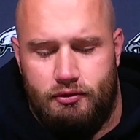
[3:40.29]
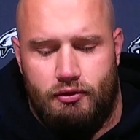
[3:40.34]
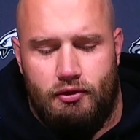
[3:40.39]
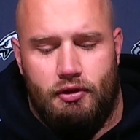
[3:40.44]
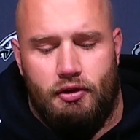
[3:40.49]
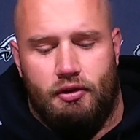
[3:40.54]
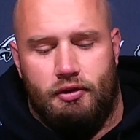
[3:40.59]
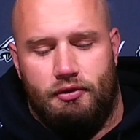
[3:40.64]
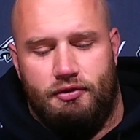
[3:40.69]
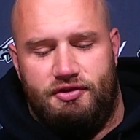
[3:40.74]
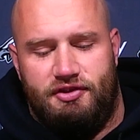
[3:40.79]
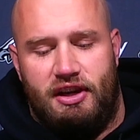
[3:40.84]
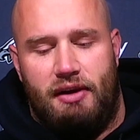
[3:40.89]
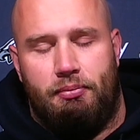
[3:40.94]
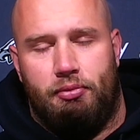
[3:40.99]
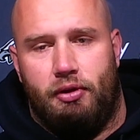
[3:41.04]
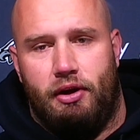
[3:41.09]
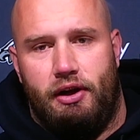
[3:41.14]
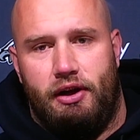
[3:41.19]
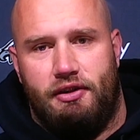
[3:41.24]
are
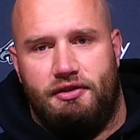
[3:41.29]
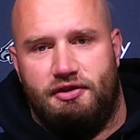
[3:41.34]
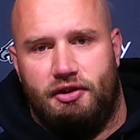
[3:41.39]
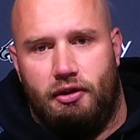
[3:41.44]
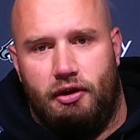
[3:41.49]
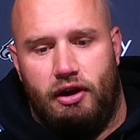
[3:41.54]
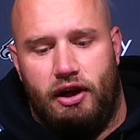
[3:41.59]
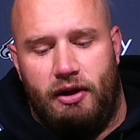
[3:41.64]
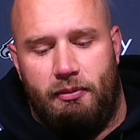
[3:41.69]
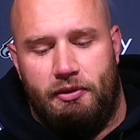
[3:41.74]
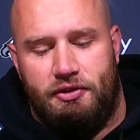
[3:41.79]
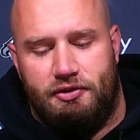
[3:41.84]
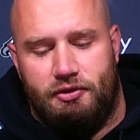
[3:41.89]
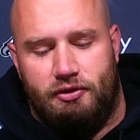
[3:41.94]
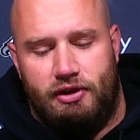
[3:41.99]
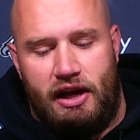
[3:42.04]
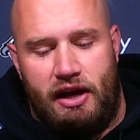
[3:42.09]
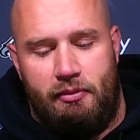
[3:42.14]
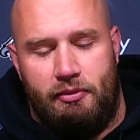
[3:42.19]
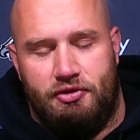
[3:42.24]
separated, so the ligaments are
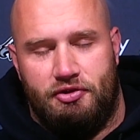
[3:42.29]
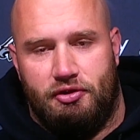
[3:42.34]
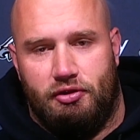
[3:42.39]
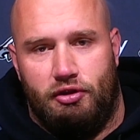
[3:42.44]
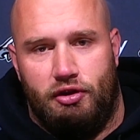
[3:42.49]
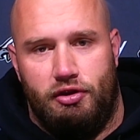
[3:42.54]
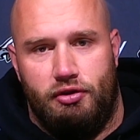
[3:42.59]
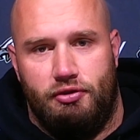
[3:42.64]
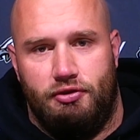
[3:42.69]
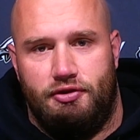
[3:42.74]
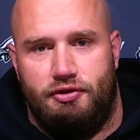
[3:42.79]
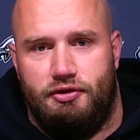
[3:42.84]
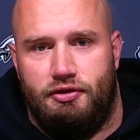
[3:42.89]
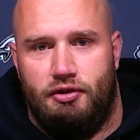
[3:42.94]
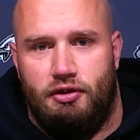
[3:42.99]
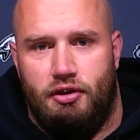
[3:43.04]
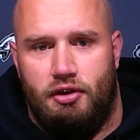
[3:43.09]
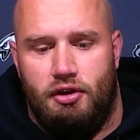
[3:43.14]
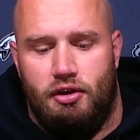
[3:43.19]
damaged or loose.